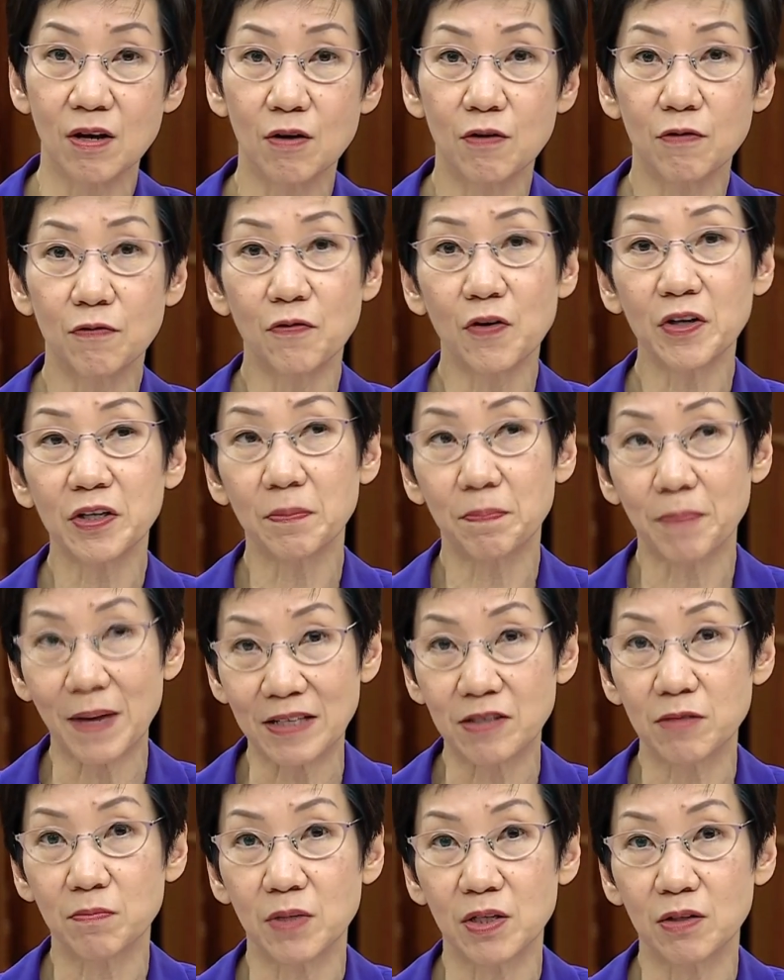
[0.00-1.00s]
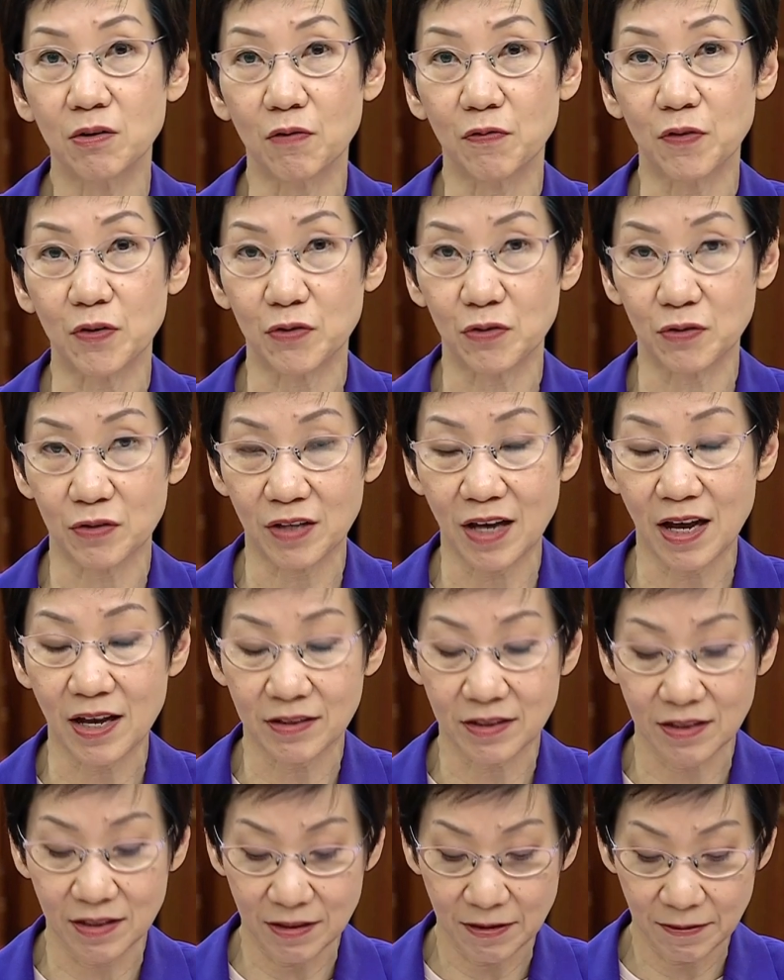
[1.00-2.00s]
for the betterment of our
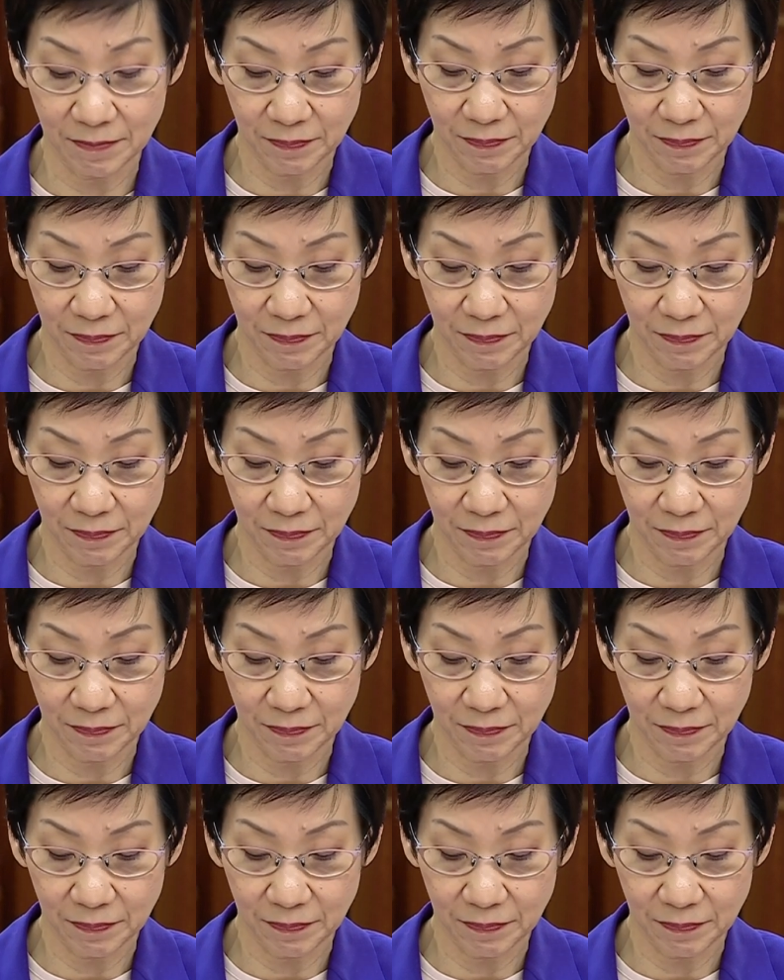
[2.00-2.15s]
society.